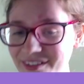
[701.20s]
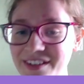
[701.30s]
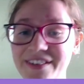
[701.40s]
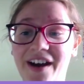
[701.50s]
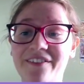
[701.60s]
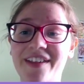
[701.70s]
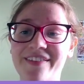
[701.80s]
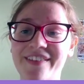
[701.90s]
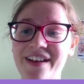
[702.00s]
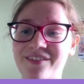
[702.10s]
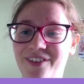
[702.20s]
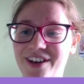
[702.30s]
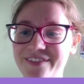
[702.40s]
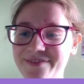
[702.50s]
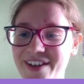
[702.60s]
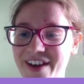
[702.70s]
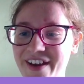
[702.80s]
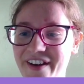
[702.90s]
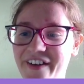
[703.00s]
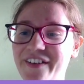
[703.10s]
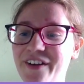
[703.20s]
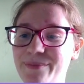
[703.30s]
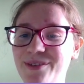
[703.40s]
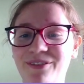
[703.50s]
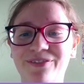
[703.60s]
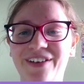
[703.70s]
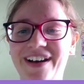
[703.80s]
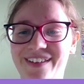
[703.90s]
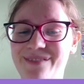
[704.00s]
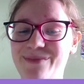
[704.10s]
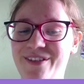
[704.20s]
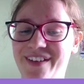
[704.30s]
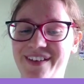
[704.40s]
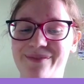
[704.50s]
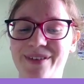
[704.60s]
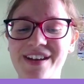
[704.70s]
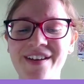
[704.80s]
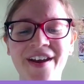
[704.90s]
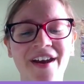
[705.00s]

Now, this next one, I hope you will find as amusing as me,